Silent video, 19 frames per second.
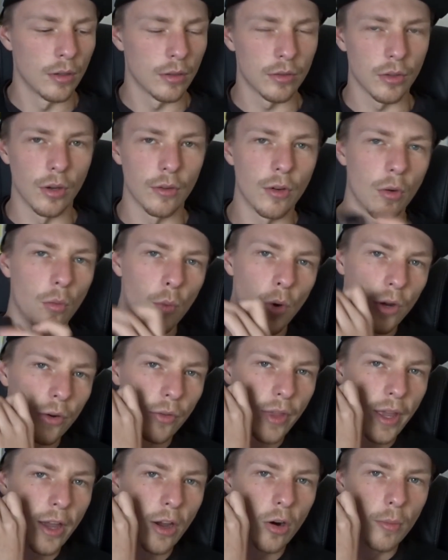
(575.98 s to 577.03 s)
So I've got one
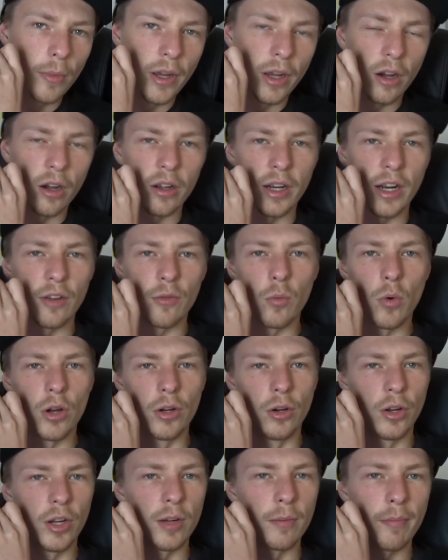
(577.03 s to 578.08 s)
on the helmet, I can have
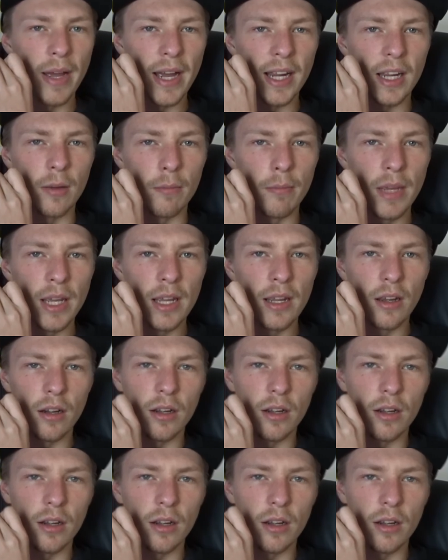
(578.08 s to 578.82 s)
one looking back at me,